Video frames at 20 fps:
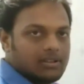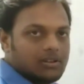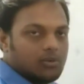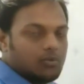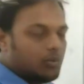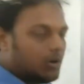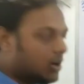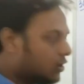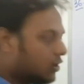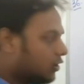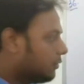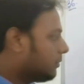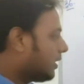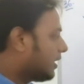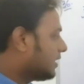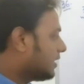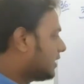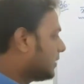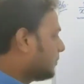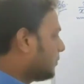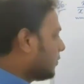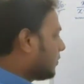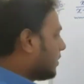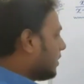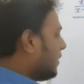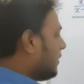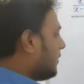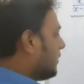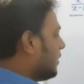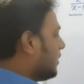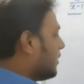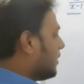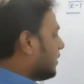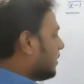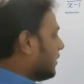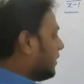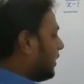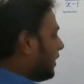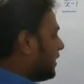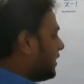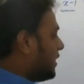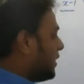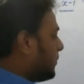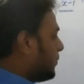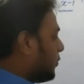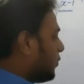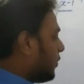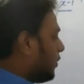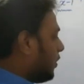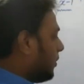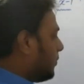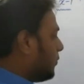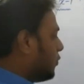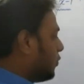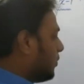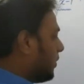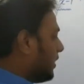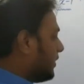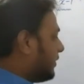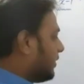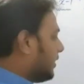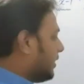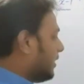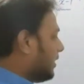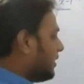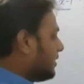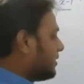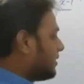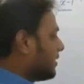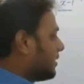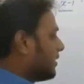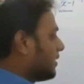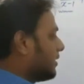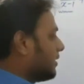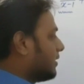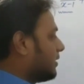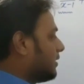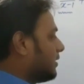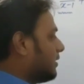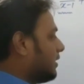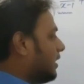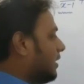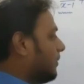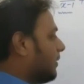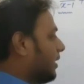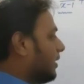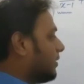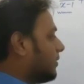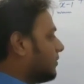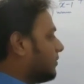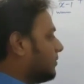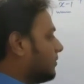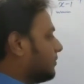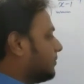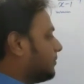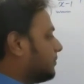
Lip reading: What do you mean by reciprocal? The reciprocal of 2 by 3 is 3 by 2.